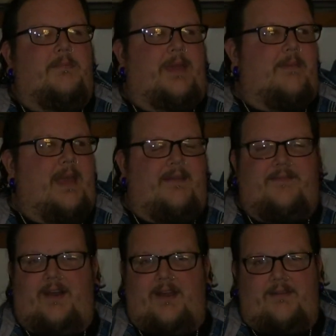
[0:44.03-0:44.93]
being made
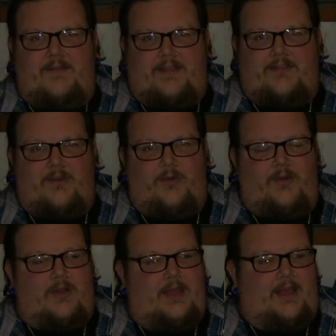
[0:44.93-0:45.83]
fun of at
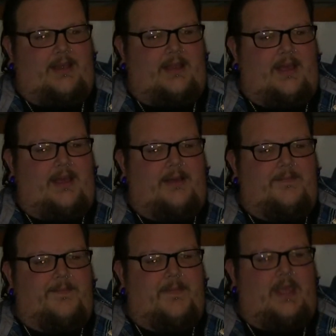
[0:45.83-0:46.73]
school and,
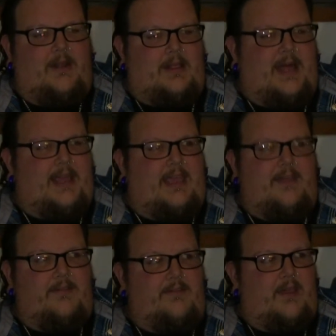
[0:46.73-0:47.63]
you know, a lot of
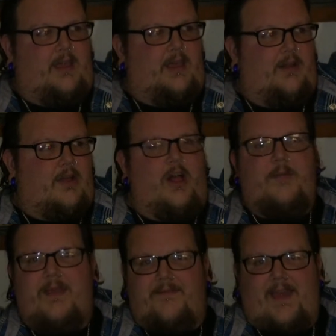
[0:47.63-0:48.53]
kids, you know,
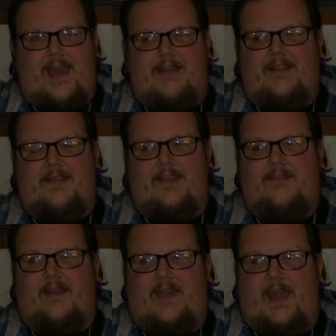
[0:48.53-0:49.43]
calling me fat and things
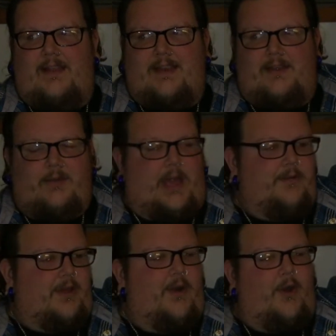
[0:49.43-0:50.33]
like that. And I
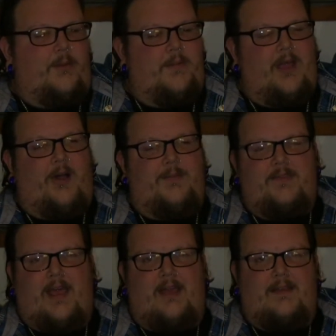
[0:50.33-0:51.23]
would go home and be all
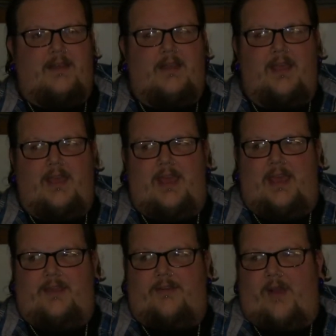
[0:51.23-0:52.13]
upset
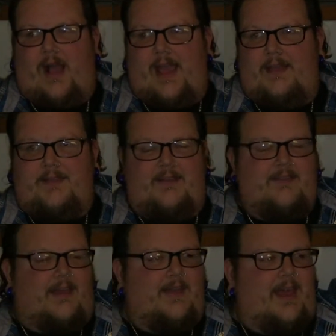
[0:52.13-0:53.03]
and cry and things
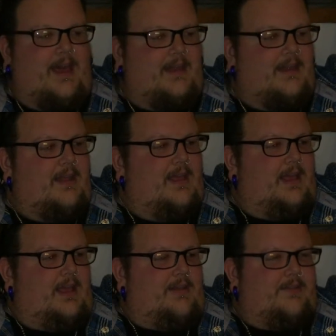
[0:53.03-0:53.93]
like that. And
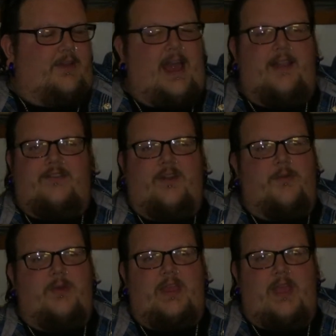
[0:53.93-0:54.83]
so it kind of started
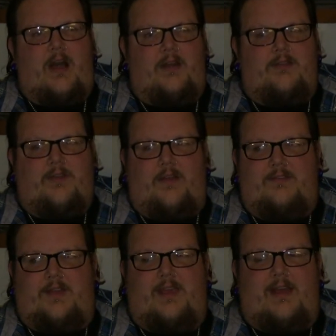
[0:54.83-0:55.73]
really young as far
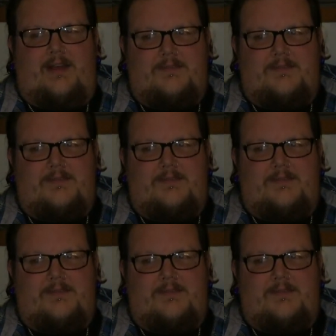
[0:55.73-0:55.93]
as the